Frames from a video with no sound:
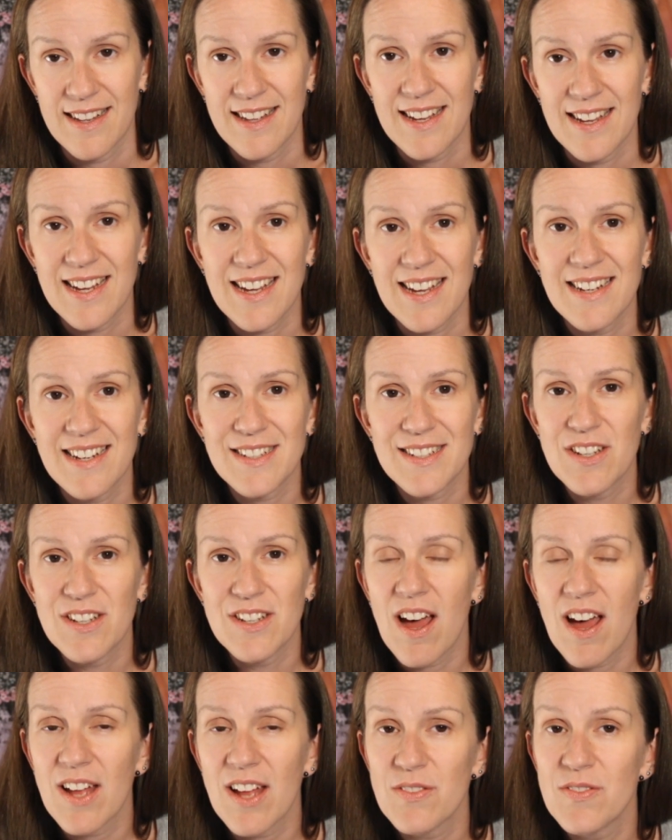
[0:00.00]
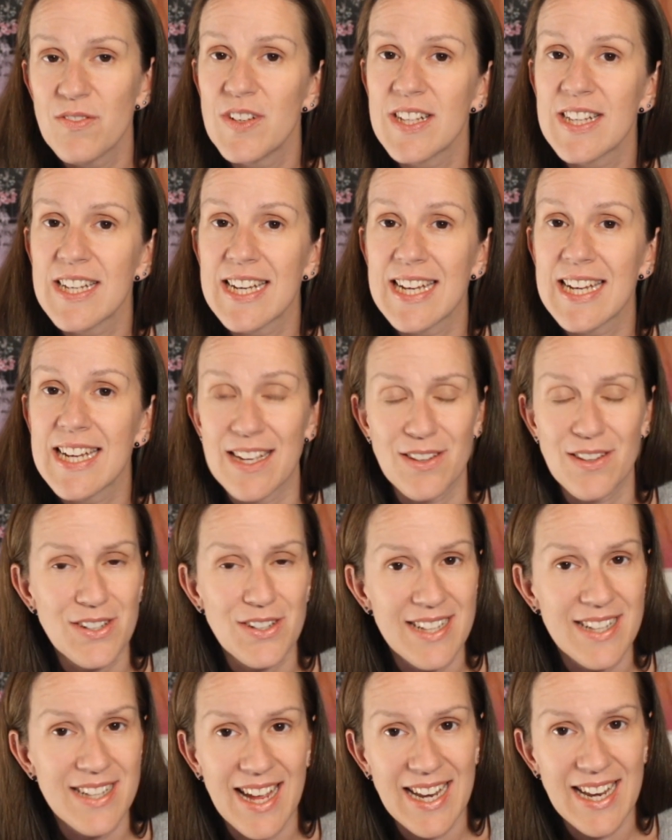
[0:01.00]
It is not feeling either
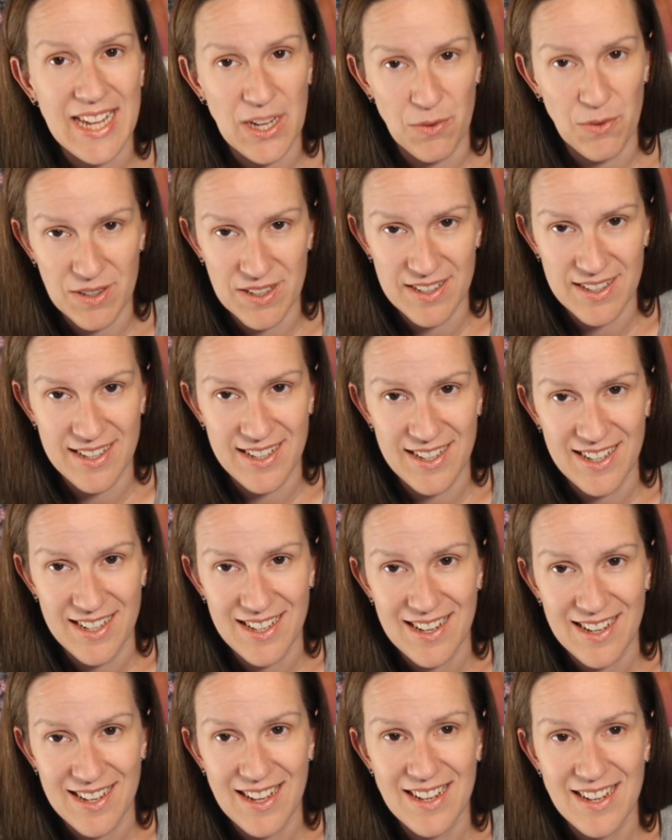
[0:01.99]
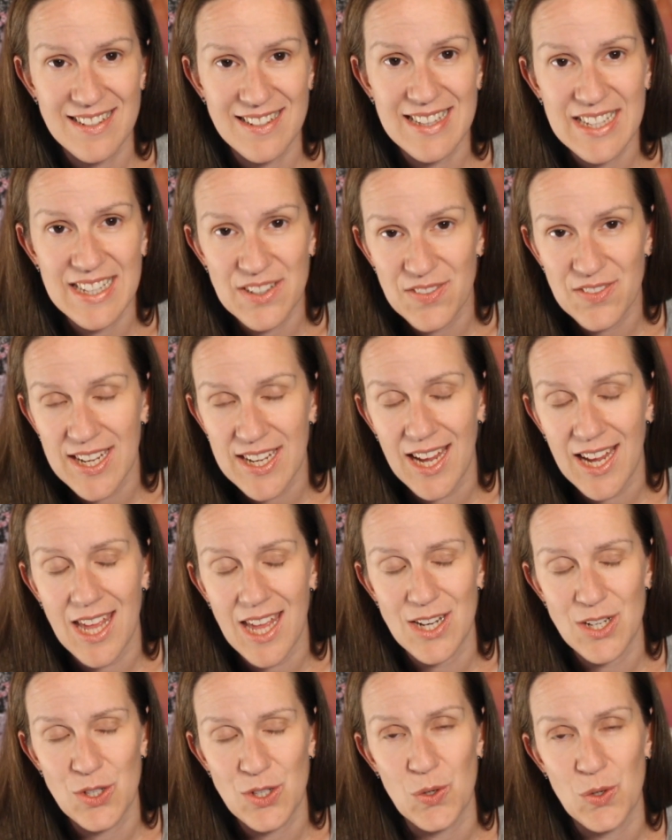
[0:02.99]
side equally. It is living
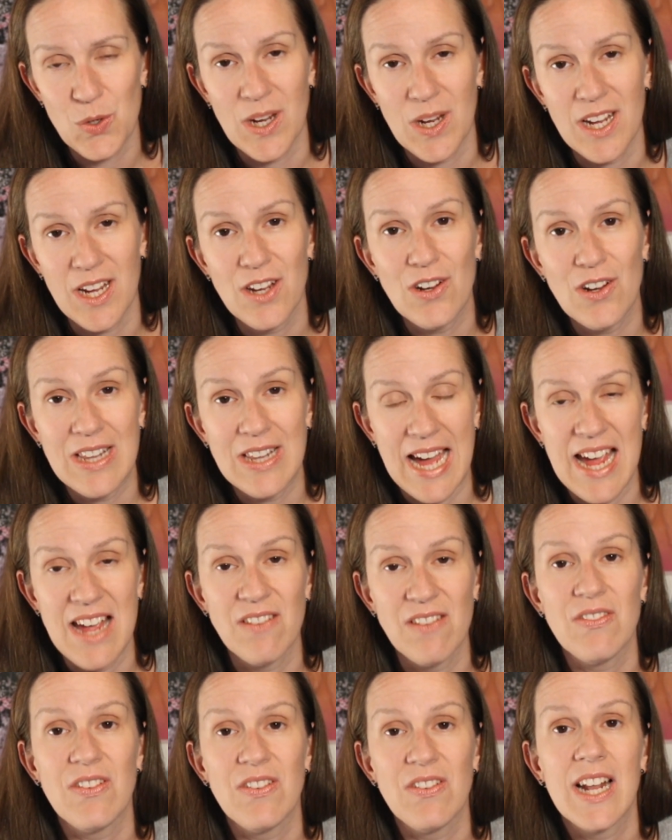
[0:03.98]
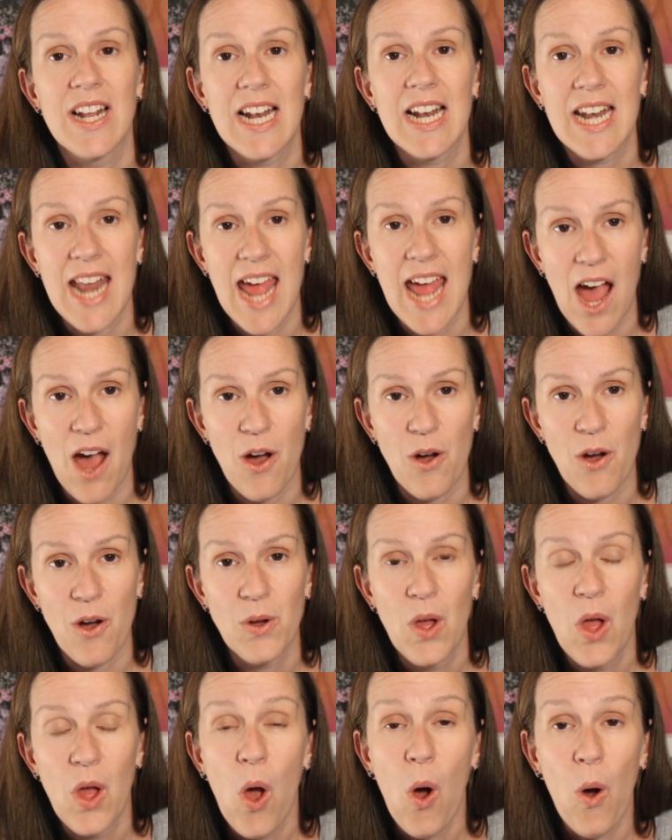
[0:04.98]
and enjoying your life now,
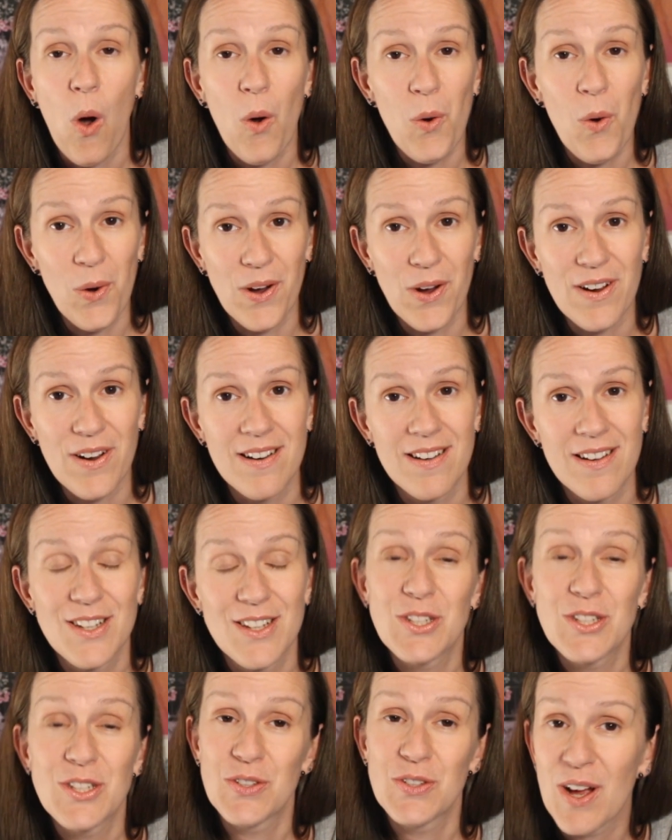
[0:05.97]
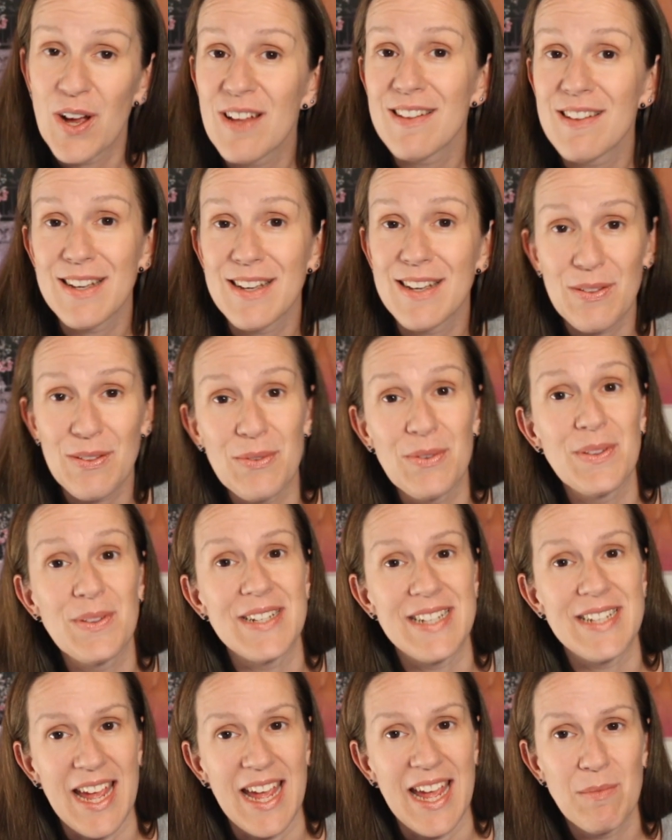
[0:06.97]
or struggling through the
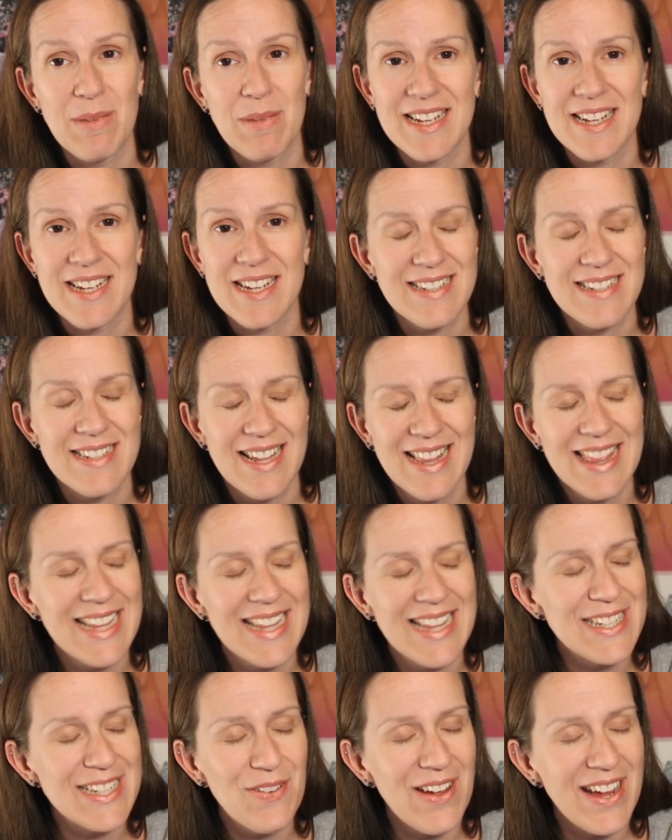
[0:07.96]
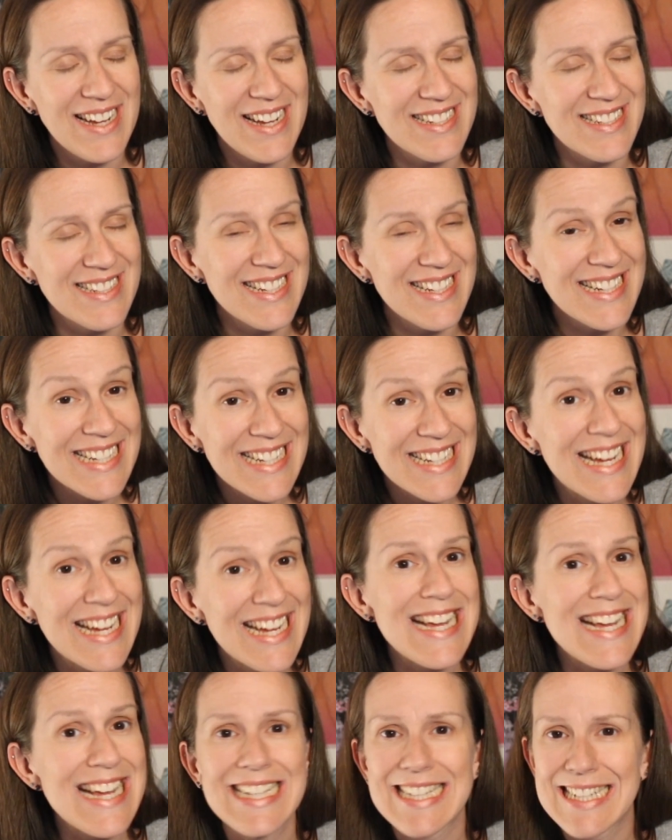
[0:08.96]
day because, let's face it,
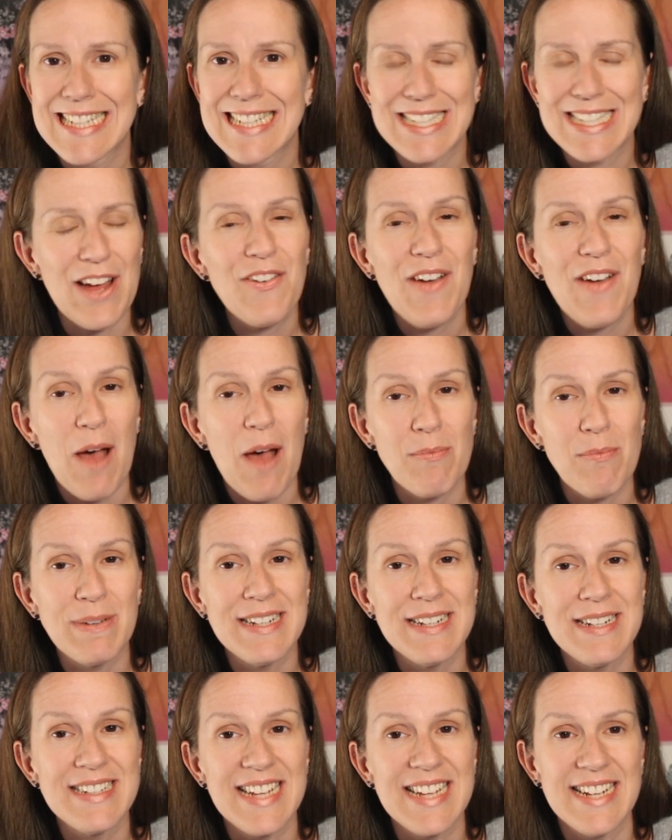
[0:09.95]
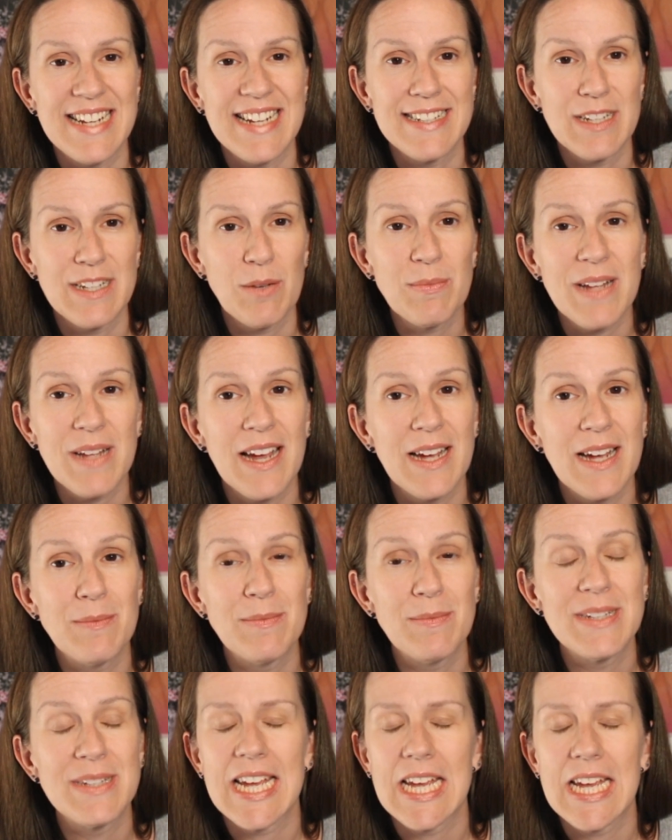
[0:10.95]
stuff happens and
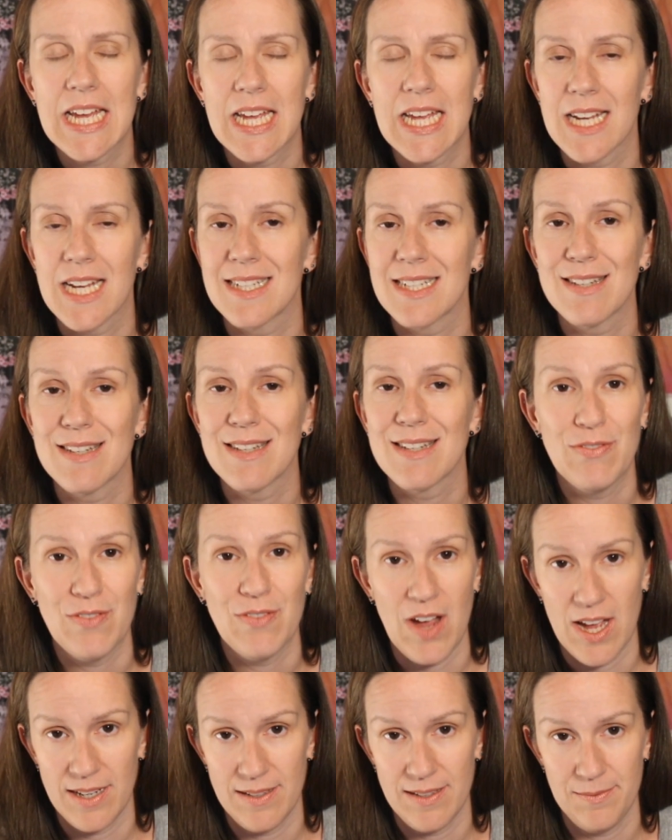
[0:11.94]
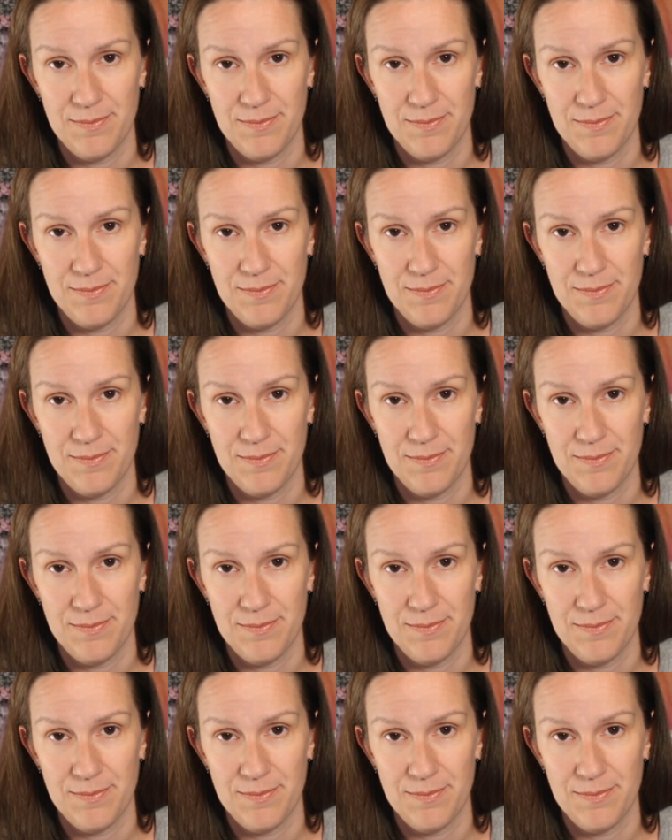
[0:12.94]
sometimes it isn't fun.